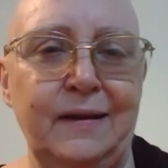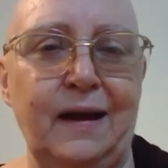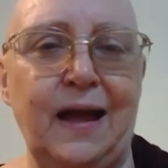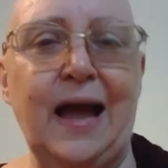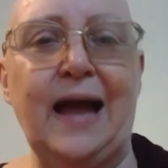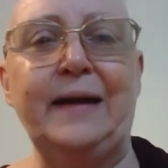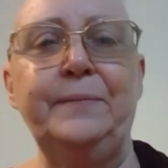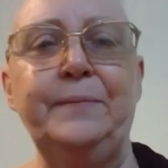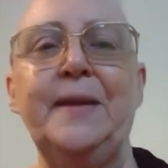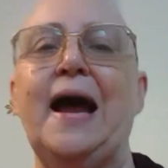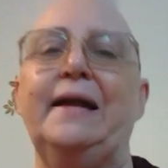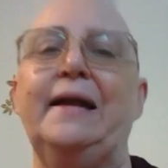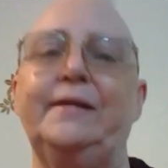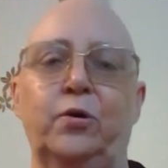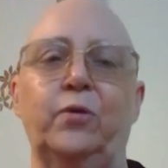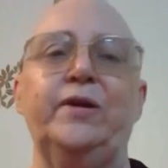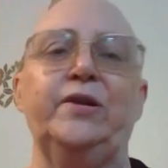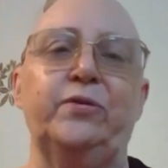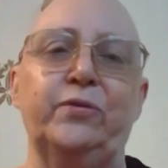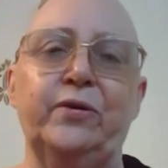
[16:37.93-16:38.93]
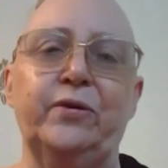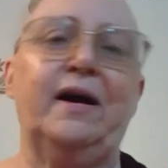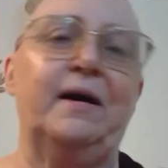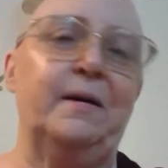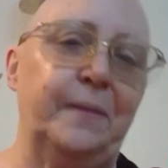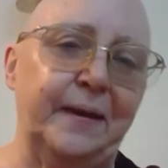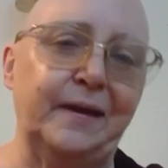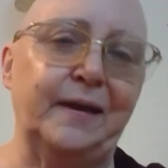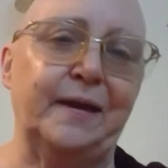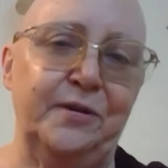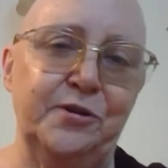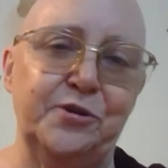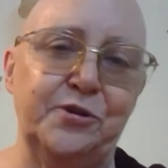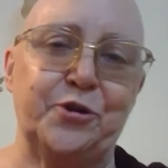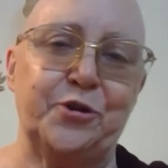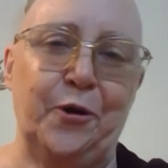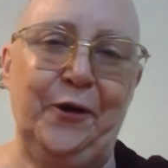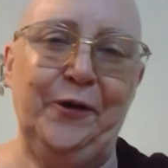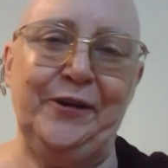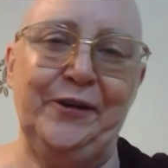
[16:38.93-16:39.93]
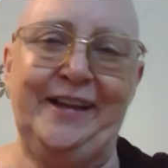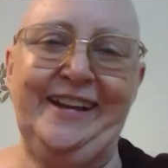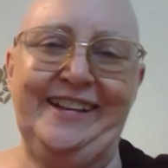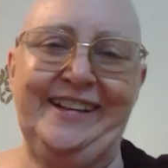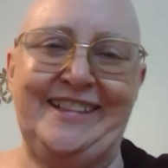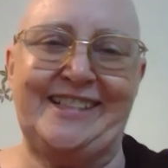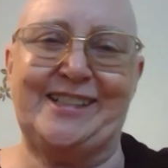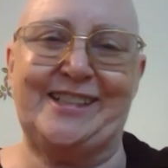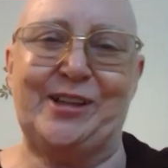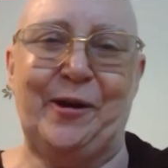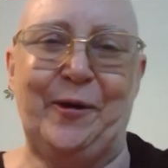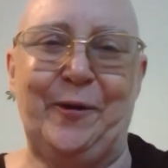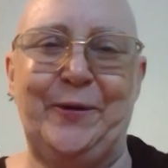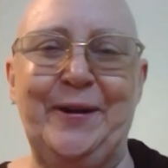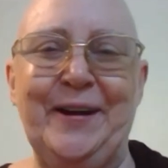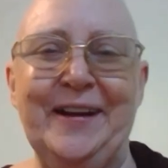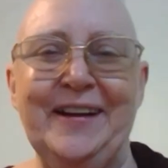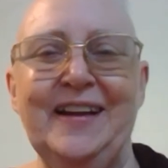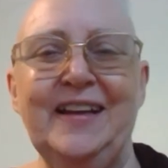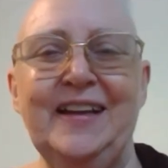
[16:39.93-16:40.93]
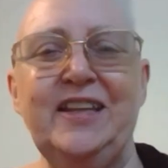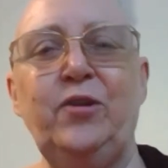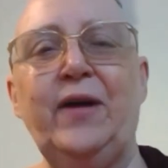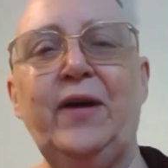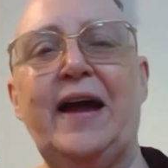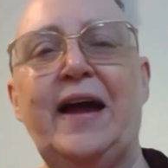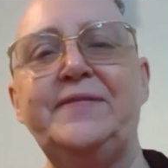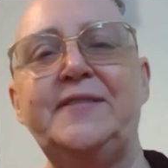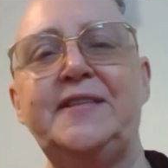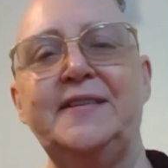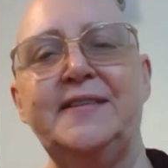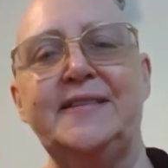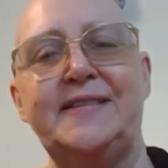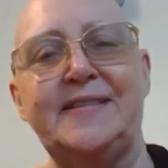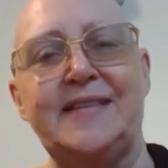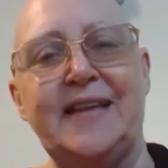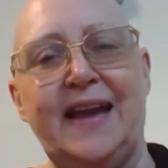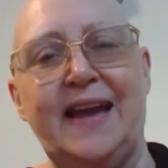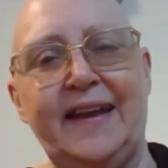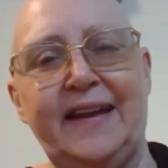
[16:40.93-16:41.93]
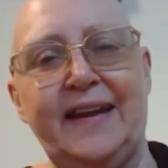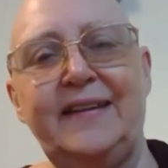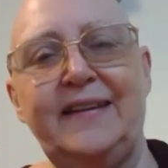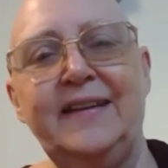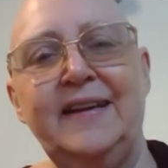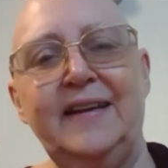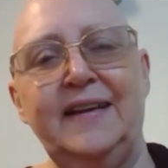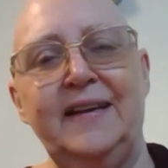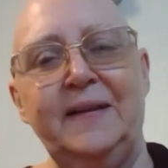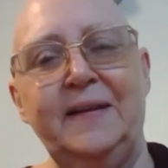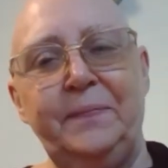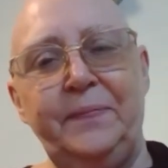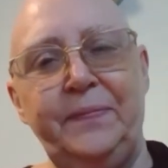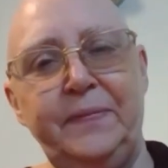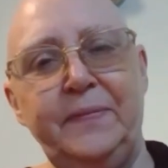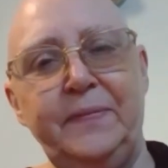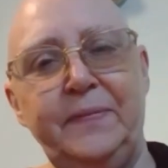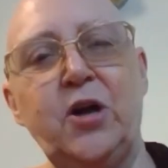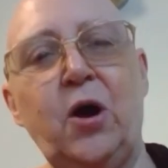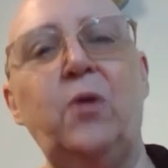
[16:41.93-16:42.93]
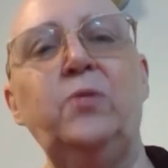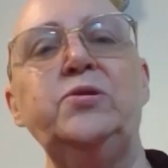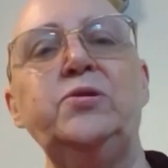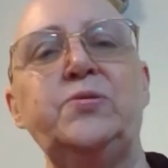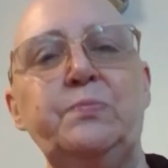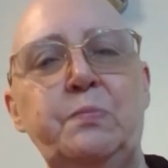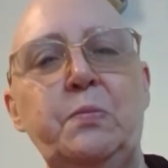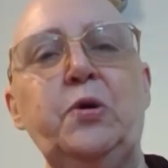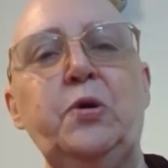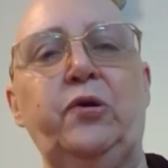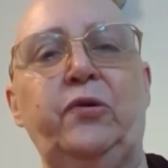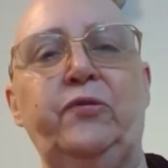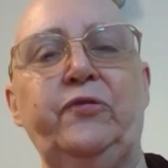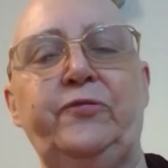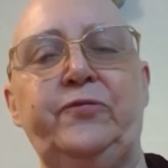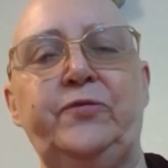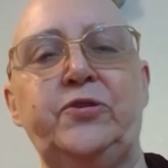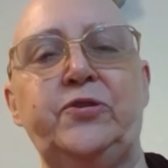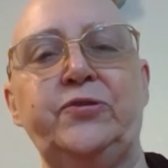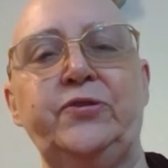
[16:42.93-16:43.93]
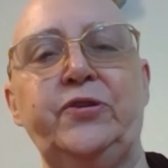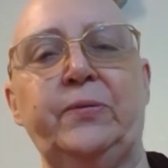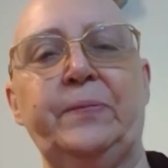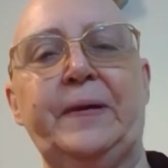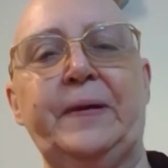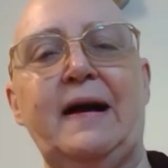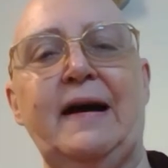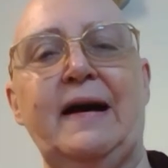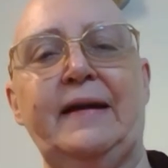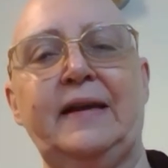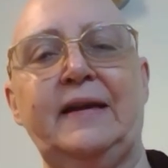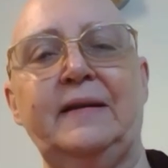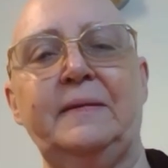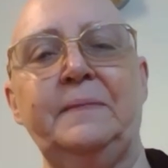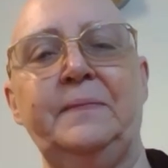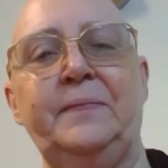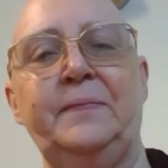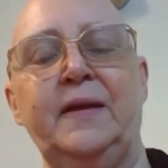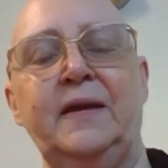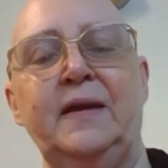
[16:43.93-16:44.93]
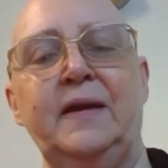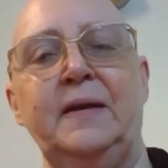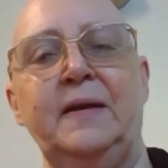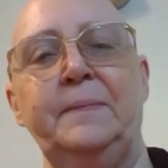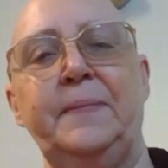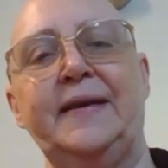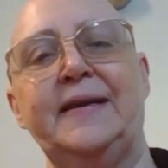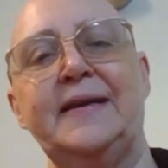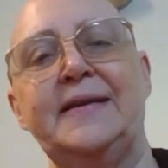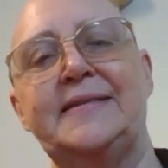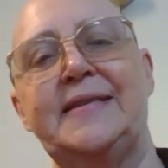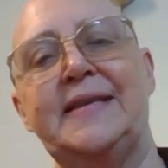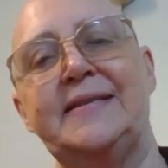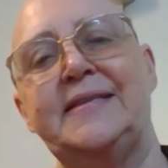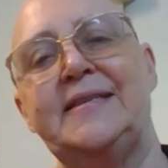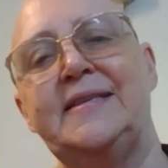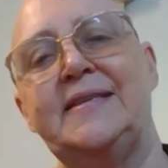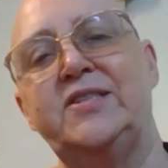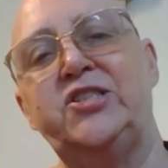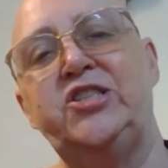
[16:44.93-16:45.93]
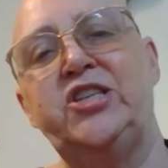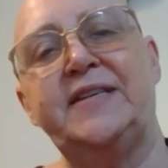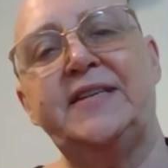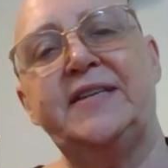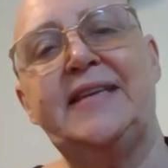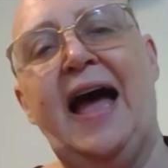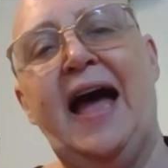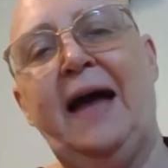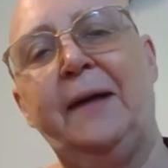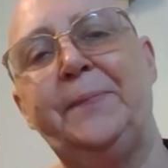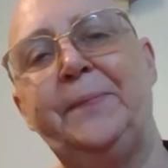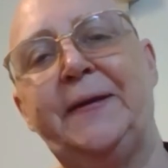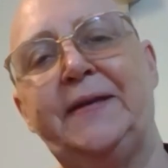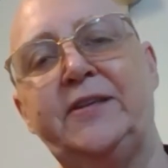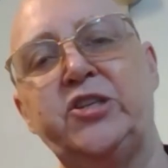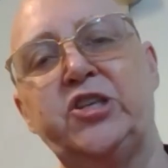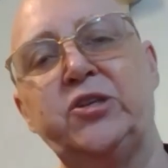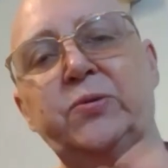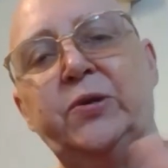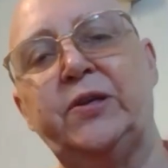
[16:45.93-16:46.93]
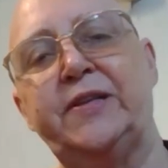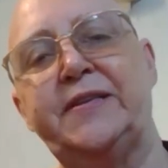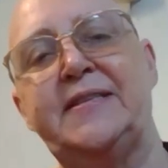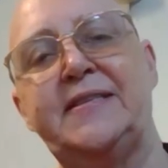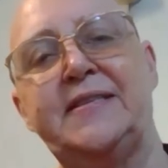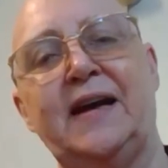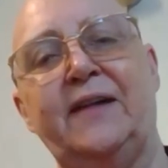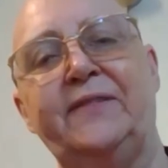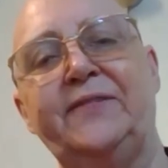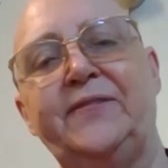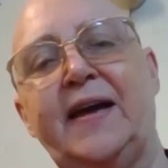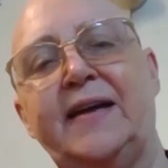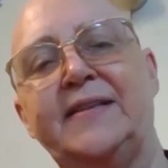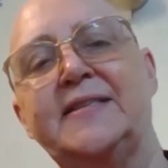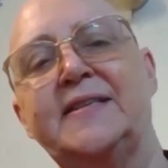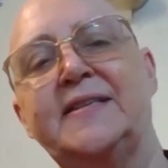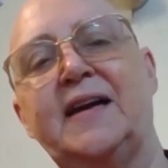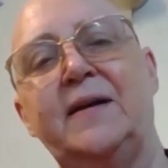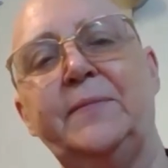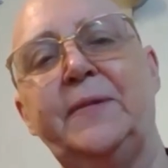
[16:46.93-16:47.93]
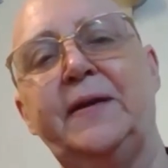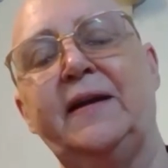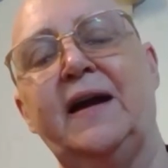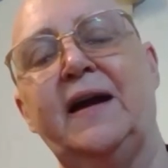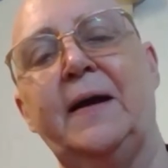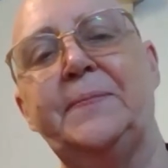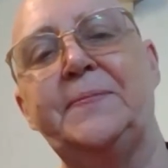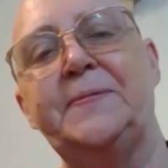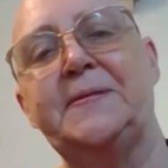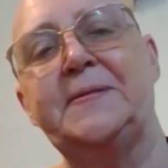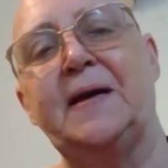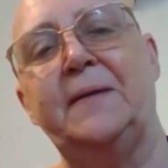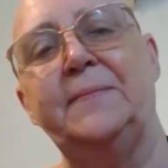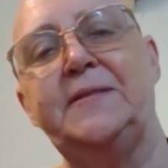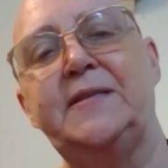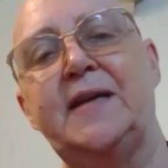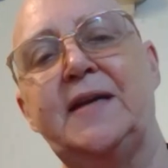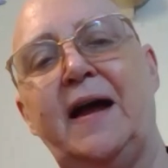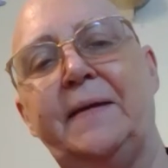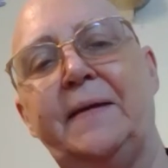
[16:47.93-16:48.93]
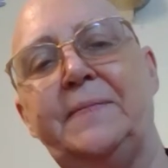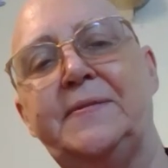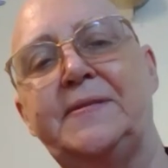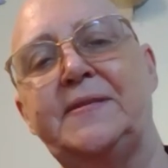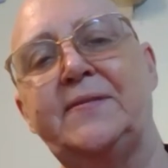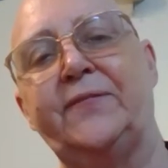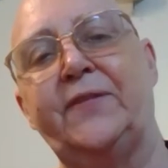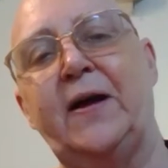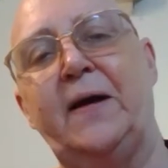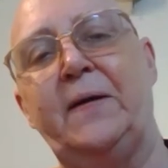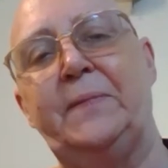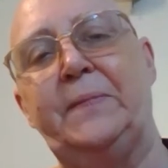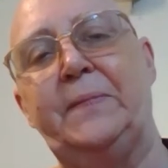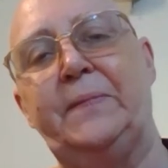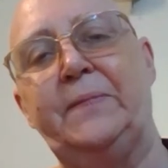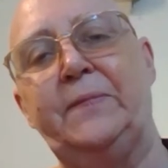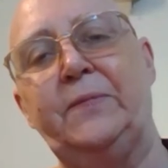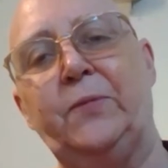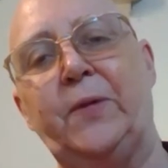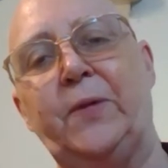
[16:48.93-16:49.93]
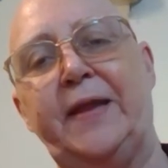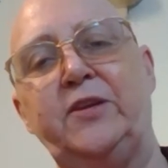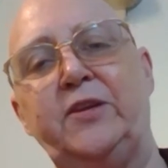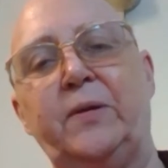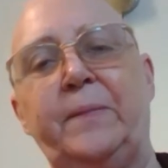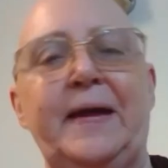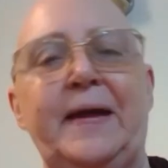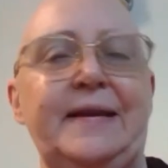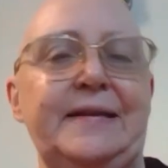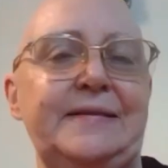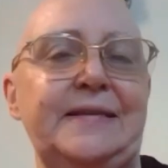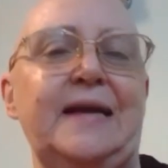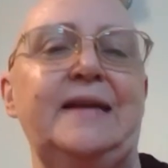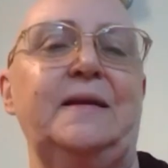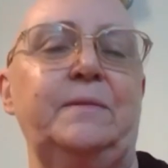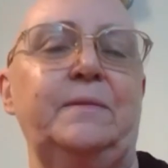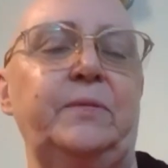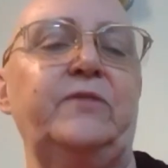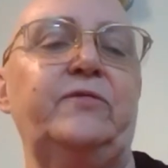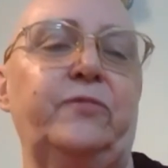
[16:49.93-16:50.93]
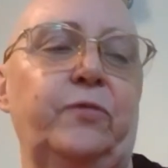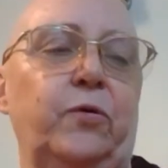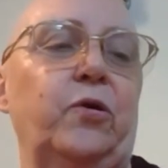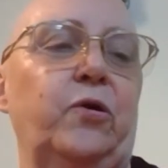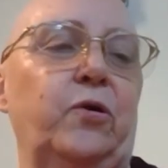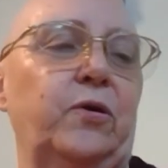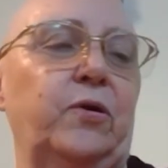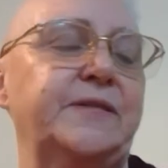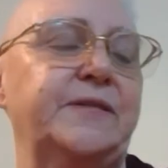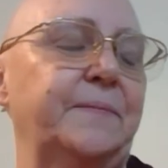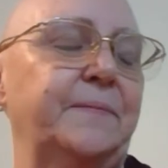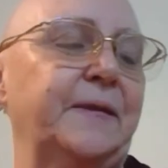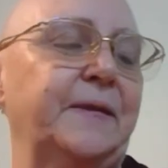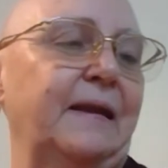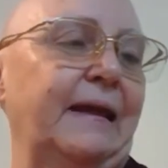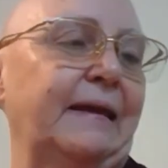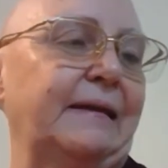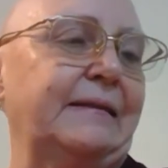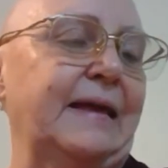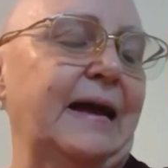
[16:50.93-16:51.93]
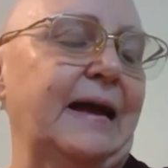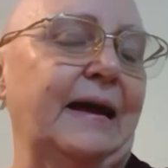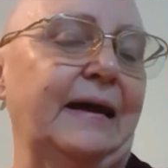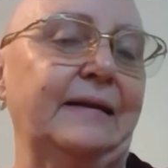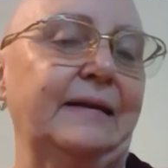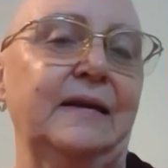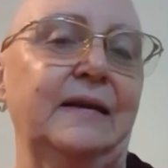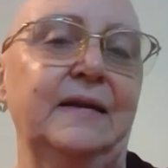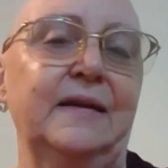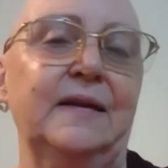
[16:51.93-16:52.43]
I'm not going to come and control it. So you have to say, don't move to your body, because this is just habitual stuff that's coming up sometimes from when you're meditating before or something like that.